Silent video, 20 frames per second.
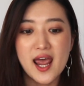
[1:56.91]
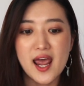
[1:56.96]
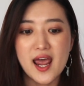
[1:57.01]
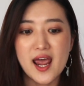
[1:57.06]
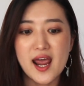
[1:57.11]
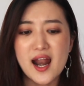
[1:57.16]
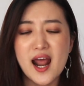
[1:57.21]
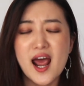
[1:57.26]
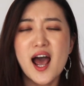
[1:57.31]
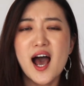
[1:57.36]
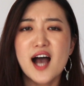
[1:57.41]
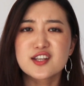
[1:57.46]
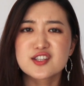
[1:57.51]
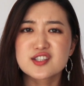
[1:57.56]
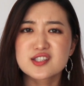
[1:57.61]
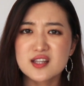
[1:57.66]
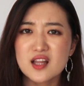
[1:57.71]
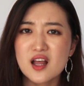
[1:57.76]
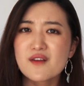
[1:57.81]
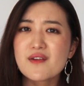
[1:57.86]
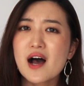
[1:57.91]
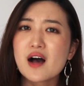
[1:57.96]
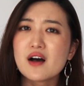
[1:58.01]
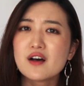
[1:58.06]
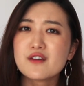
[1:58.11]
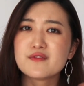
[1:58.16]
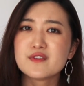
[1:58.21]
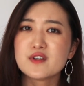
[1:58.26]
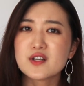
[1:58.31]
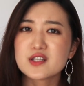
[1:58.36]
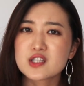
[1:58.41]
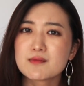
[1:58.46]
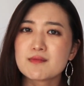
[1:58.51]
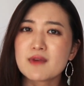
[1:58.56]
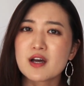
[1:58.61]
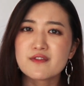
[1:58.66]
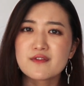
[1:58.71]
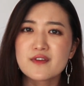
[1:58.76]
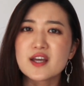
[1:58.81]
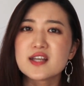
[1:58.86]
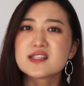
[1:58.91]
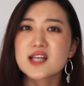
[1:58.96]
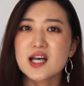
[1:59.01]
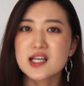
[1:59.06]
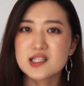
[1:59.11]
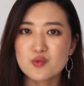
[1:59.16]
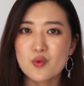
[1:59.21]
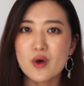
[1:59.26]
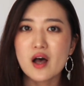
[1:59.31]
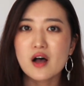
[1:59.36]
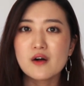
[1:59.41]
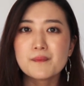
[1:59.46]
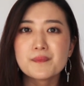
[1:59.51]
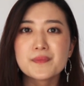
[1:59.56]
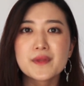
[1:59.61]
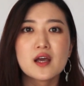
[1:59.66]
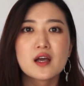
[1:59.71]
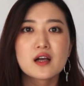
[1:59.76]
and I just love how it feels on my face as well.